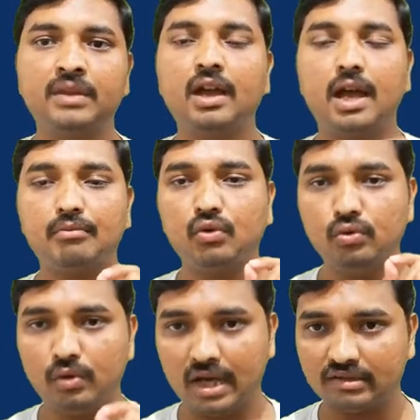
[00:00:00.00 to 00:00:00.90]
I'm going
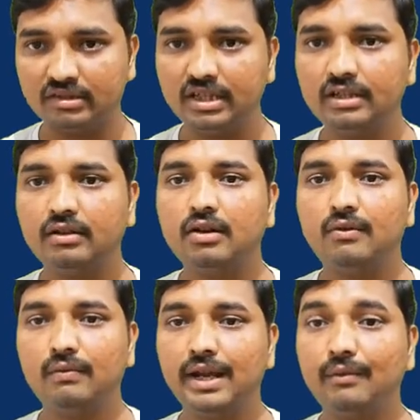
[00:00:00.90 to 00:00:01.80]
to assign
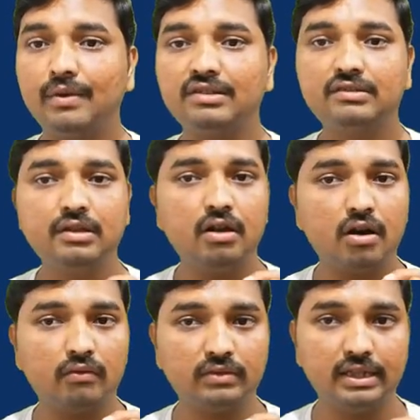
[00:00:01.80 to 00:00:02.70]
frequency
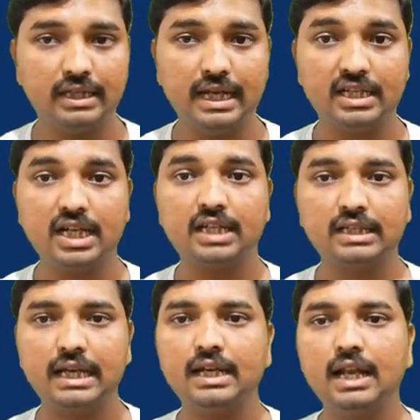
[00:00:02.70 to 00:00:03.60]
of the data
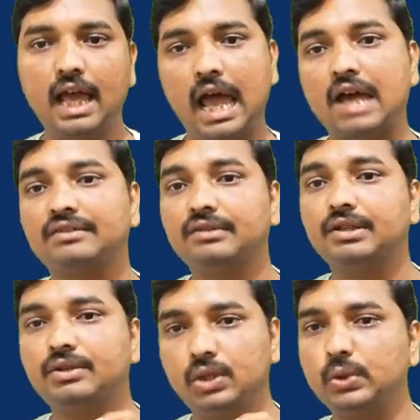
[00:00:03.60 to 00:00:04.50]
10 as
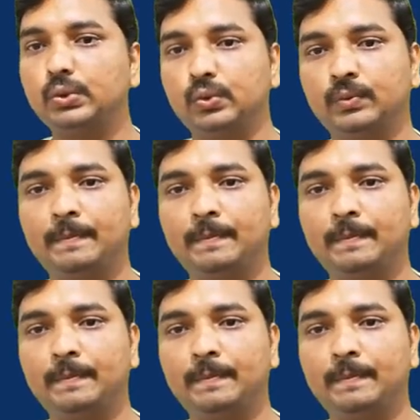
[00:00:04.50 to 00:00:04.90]
2.